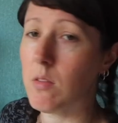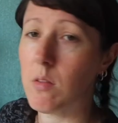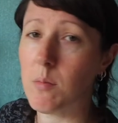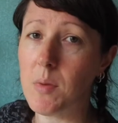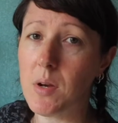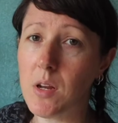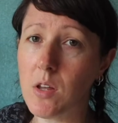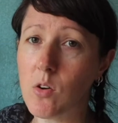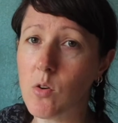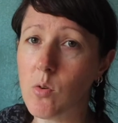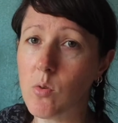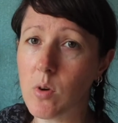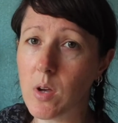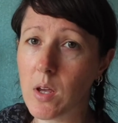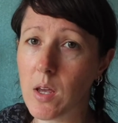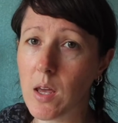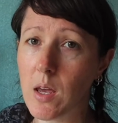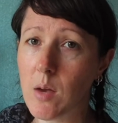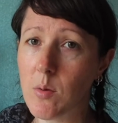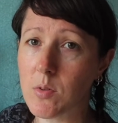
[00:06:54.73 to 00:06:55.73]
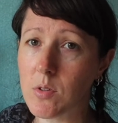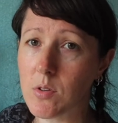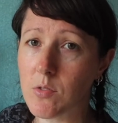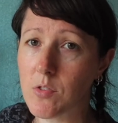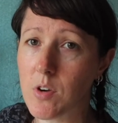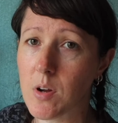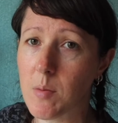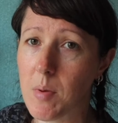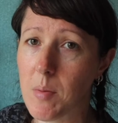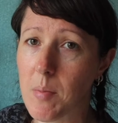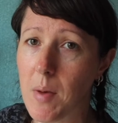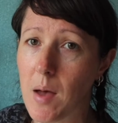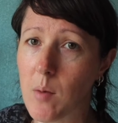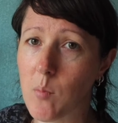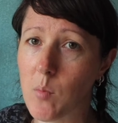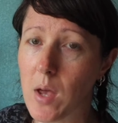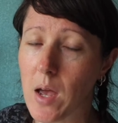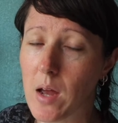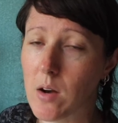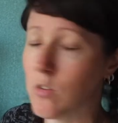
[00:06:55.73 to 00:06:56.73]
corgi here was a freebie pattern
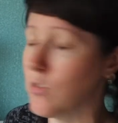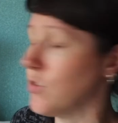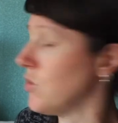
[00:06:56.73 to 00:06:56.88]
we had on